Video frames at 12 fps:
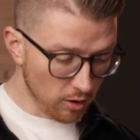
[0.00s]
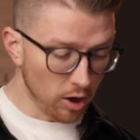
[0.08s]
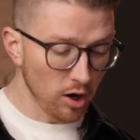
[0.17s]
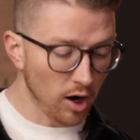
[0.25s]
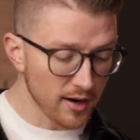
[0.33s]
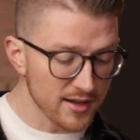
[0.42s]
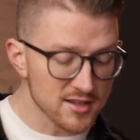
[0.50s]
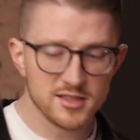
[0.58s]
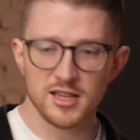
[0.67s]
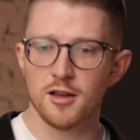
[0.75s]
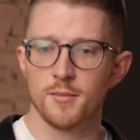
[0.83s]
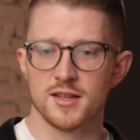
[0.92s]
are audience
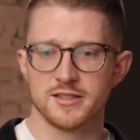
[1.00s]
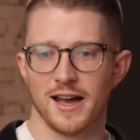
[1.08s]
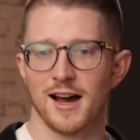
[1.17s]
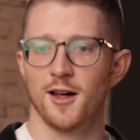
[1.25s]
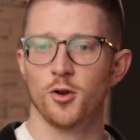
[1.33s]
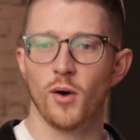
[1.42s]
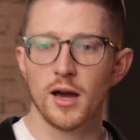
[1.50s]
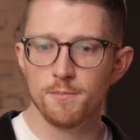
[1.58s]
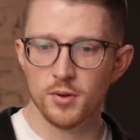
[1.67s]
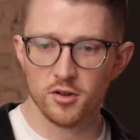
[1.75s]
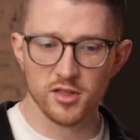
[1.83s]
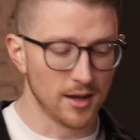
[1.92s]
segments, how do I
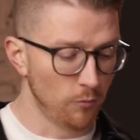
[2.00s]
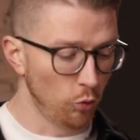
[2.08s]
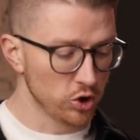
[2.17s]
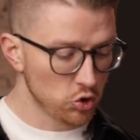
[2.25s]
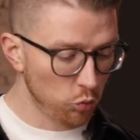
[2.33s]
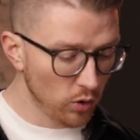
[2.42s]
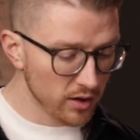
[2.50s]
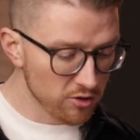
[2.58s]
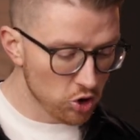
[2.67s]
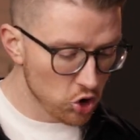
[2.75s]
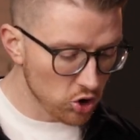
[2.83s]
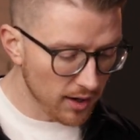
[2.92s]
build them, which ones
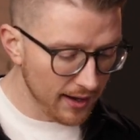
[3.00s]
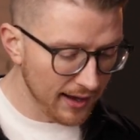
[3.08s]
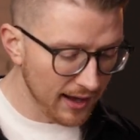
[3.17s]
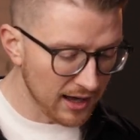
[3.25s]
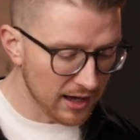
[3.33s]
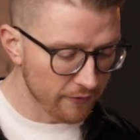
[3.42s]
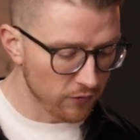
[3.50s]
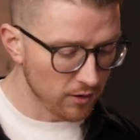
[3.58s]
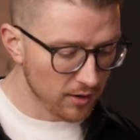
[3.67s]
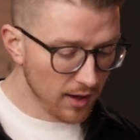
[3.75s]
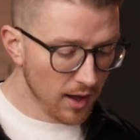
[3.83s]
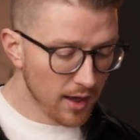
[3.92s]
should I have,
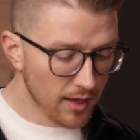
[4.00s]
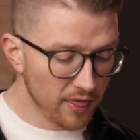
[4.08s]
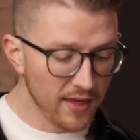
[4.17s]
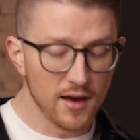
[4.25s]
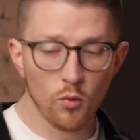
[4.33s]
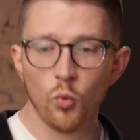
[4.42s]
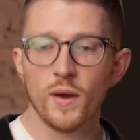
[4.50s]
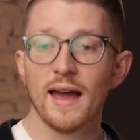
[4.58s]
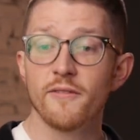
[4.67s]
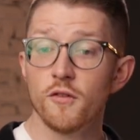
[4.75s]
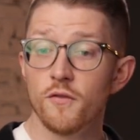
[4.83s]
then we have a